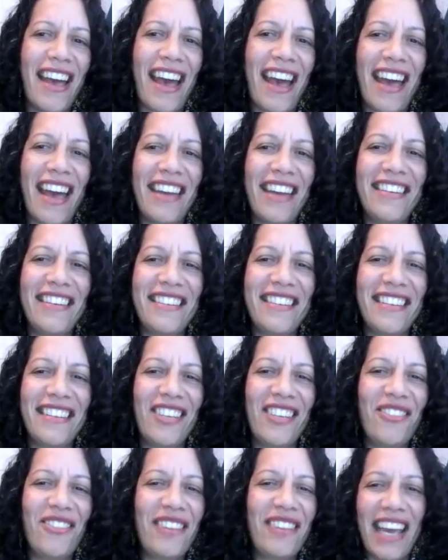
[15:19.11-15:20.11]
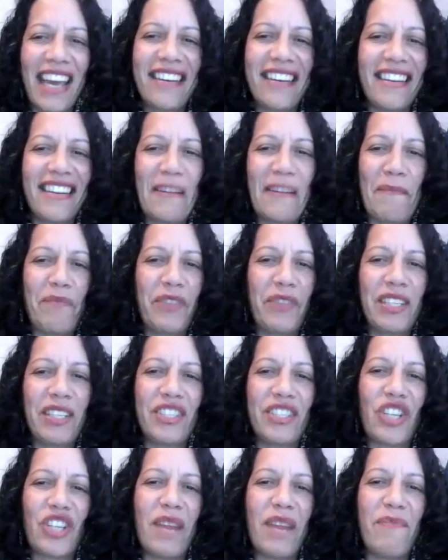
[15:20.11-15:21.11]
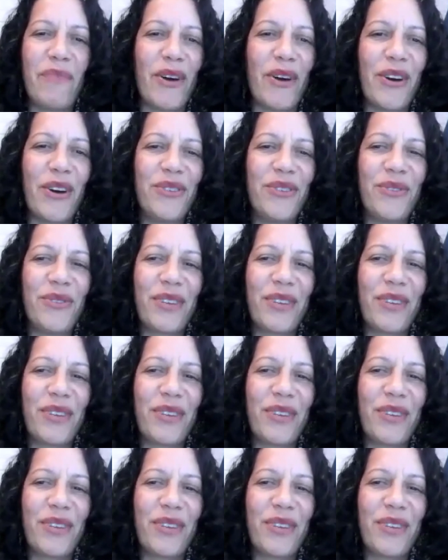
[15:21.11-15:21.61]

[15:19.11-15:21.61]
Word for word: and you get this shared bond